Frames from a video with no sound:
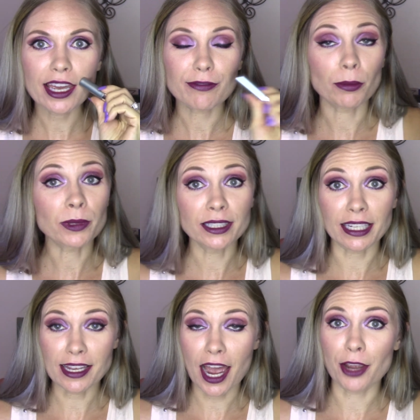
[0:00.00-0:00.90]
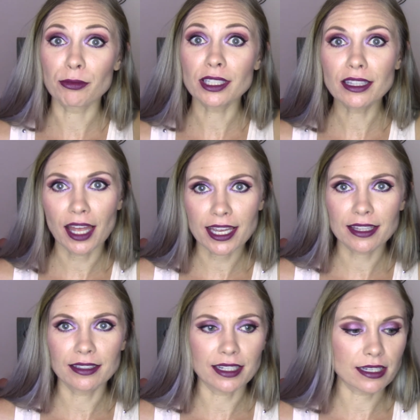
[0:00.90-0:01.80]
from Clinique, I really like
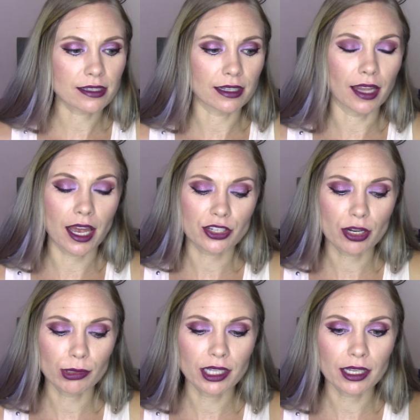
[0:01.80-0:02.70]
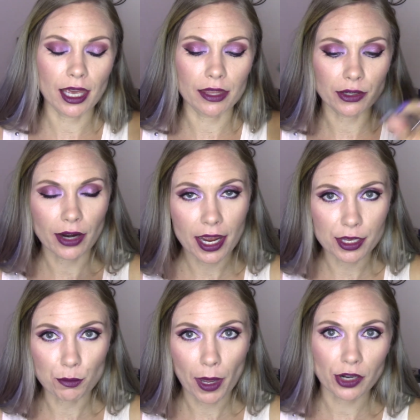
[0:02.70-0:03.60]
Clinique's Lash Doubling and their High
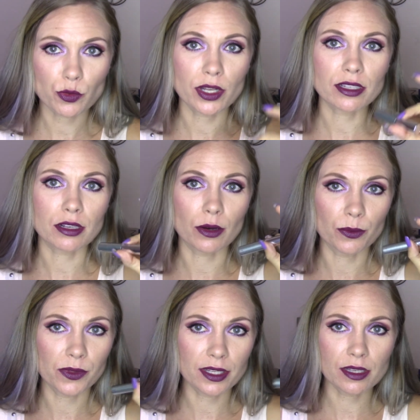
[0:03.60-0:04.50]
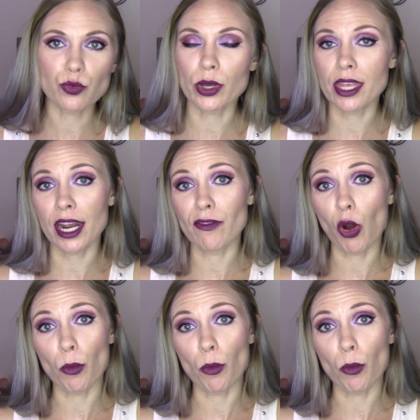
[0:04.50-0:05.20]
Impact one. So this is one that I've